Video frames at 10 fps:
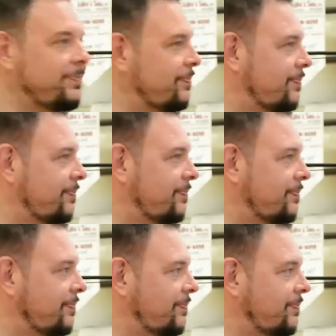
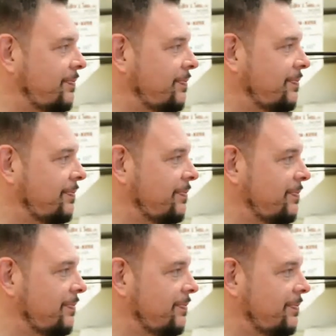
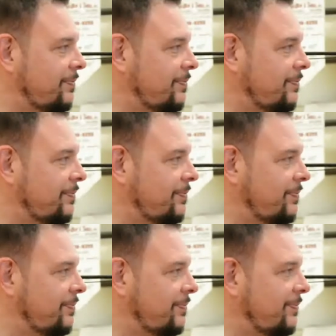
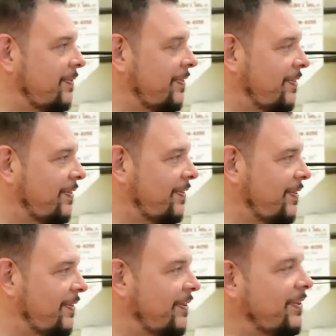
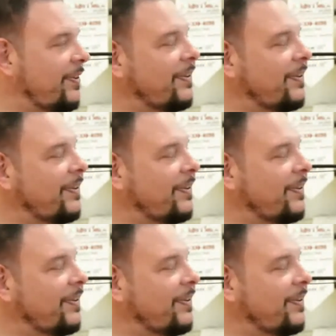(silent)